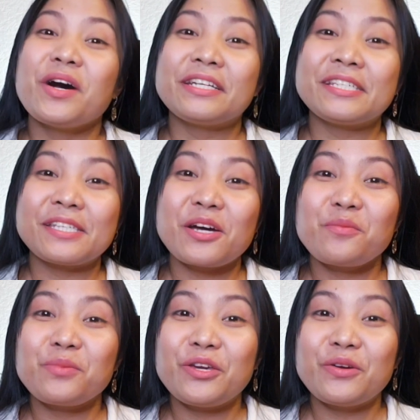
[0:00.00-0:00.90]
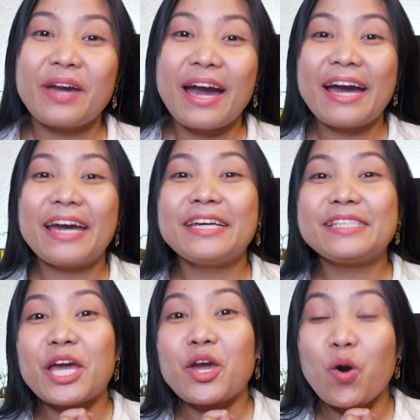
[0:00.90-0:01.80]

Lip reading: what is up you guys? I